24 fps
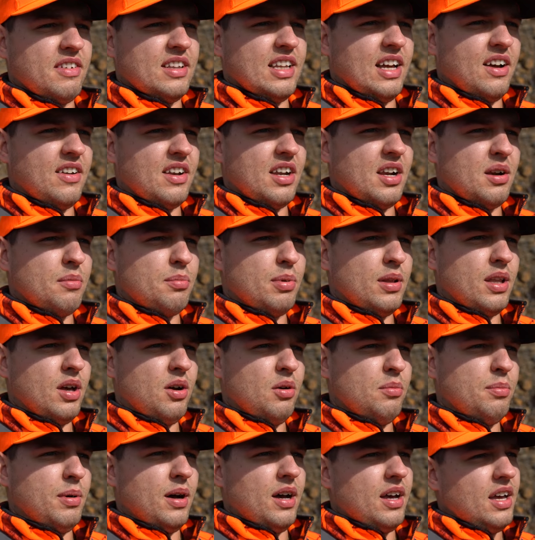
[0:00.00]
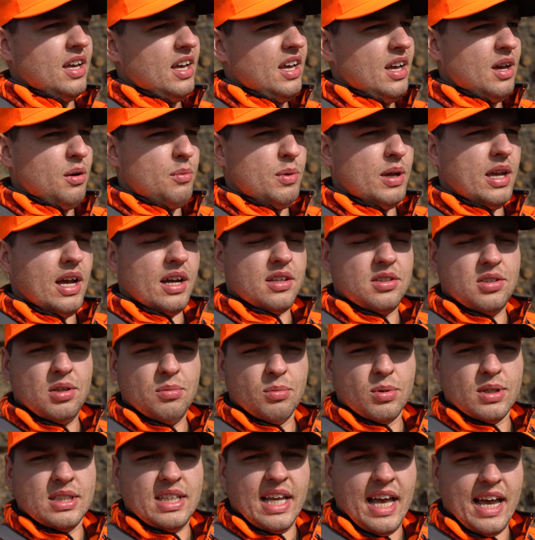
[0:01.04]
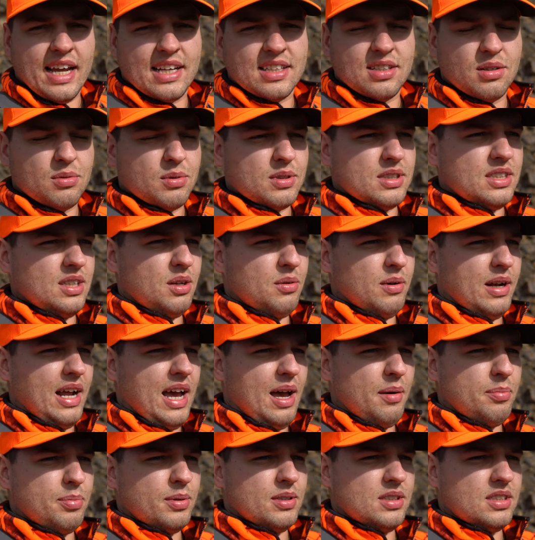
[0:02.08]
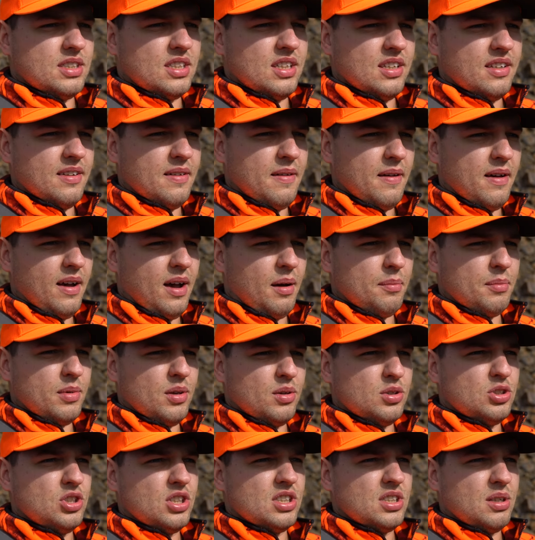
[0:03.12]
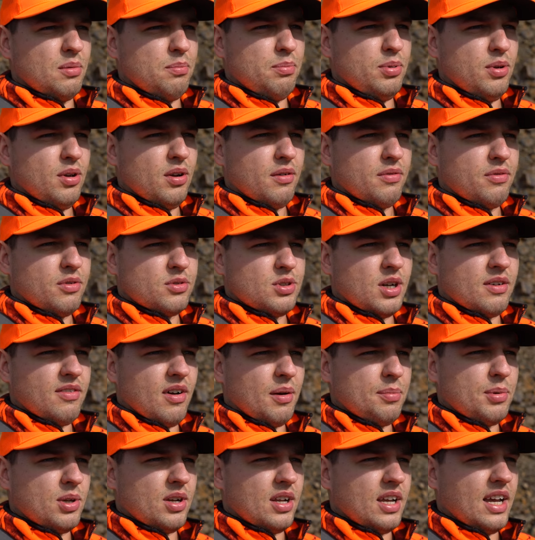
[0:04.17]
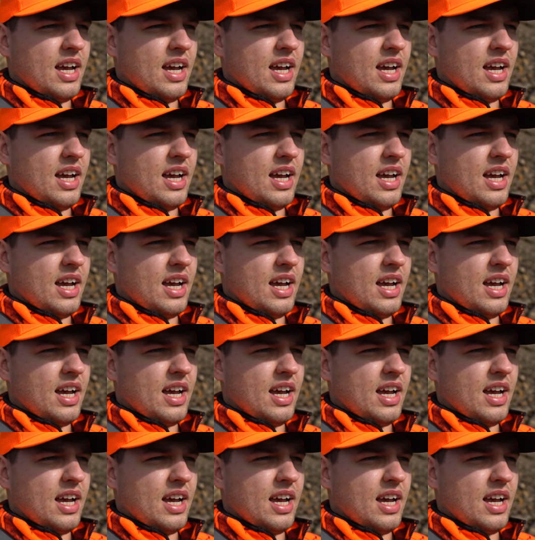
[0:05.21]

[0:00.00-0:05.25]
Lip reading: it down here below, but we got two more tags, so we'll see what happens. It was just a beautiful drive up here, you